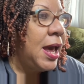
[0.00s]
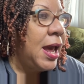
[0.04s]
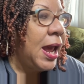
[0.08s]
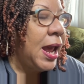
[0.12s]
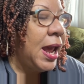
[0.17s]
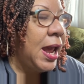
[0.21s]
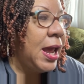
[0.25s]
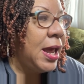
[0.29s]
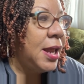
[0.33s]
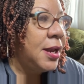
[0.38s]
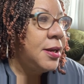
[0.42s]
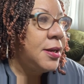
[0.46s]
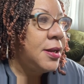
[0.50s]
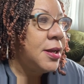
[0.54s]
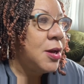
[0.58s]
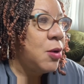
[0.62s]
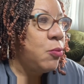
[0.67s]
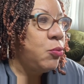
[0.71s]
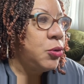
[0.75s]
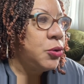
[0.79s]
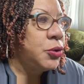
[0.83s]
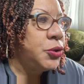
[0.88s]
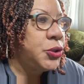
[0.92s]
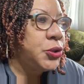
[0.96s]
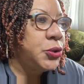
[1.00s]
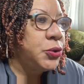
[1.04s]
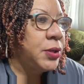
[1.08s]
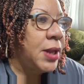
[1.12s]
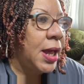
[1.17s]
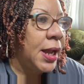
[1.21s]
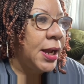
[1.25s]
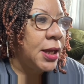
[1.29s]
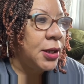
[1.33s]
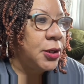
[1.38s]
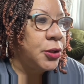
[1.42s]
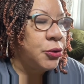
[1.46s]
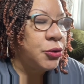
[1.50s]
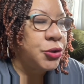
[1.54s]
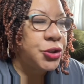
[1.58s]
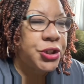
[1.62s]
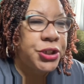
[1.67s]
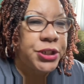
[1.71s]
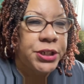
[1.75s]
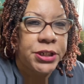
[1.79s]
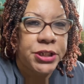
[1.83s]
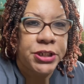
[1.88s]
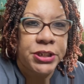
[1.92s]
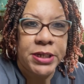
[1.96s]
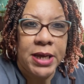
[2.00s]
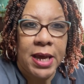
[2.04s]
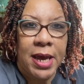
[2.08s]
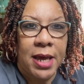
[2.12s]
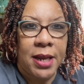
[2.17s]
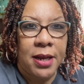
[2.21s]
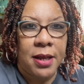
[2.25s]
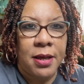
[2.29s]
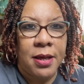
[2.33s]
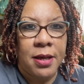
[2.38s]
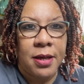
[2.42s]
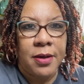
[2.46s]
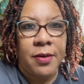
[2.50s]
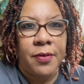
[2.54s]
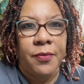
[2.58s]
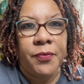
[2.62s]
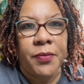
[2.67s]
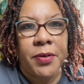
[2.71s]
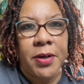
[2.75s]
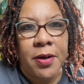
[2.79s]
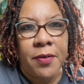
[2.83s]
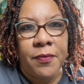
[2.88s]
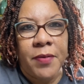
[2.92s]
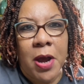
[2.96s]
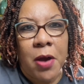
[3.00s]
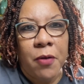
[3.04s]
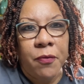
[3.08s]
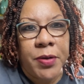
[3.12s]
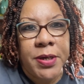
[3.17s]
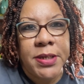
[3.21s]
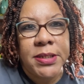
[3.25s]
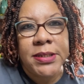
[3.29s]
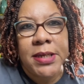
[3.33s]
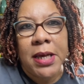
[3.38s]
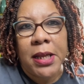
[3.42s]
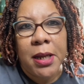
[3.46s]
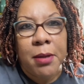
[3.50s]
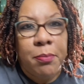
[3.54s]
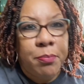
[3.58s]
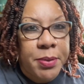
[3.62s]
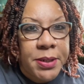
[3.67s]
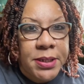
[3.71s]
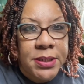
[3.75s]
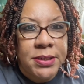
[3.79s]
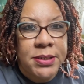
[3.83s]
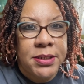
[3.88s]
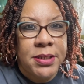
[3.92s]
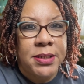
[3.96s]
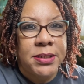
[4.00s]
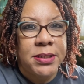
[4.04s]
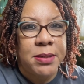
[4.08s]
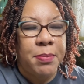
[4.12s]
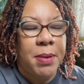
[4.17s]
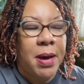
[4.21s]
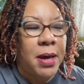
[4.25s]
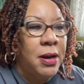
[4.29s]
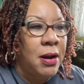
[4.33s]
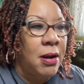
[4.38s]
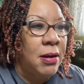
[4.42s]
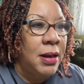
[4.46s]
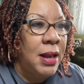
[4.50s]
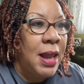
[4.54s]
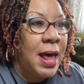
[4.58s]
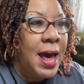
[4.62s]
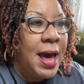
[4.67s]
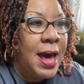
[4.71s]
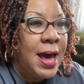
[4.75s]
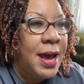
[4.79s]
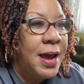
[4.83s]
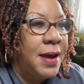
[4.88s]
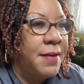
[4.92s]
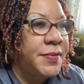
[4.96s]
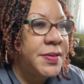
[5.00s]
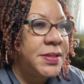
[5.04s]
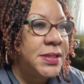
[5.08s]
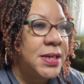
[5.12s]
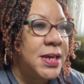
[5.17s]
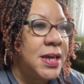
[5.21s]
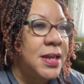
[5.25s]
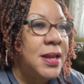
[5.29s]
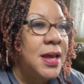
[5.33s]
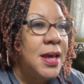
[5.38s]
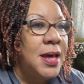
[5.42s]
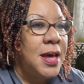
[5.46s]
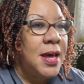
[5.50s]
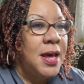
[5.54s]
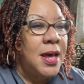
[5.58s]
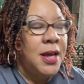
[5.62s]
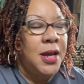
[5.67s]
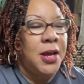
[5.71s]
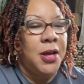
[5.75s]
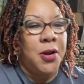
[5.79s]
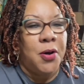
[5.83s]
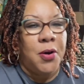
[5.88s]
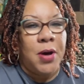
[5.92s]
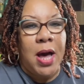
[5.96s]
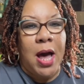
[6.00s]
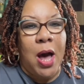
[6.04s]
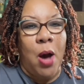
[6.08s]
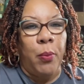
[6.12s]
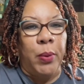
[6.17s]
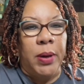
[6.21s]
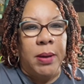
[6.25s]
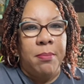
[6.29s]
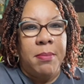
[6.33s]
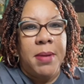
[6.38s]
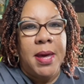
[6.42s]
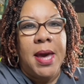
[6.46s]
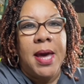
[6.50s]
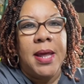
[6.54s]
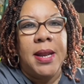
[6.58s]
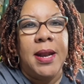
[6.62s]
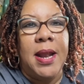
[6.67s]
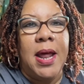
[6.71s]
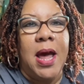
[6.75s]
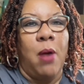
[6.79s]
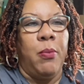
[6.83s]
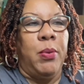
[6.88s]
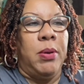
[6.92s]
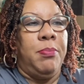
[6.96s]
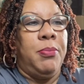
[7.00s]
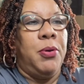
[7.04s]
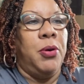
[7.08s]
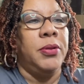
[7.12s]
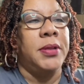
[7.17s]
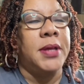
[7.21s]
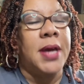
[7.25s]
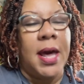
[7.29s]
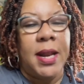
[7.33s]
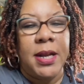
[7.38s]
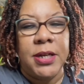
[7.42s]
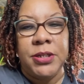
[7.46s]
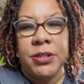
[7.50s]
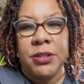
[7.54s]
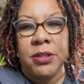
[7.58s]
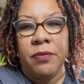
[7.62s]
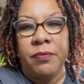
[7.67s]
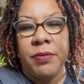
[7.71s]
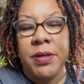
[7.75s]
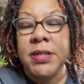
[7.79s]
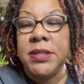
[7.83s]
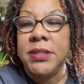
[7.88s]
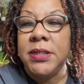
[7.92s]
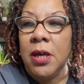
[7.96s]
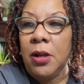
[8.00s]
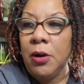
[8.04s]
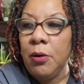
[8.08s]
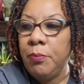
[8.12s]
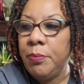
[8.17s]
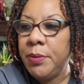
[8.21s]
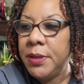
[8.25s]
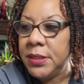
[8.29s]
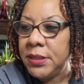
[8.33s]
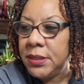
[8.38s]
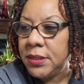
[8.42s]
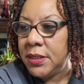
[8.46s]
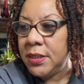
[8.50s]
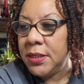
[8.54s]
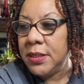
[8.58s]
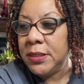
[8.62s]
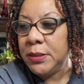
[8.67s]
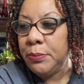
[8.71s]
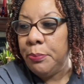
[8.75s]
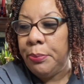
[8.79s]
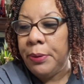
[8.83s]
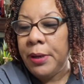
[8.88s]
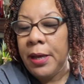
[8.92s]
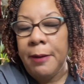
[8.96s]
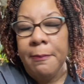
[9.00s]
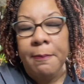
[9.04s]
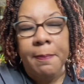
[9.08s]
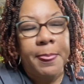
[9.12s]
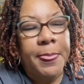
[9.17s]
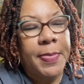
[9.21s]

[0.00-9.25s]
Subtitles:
And we'll do like a little chit chat of our reselling business, about our lives, and, you know, how we met and how we both got into the reseller business. But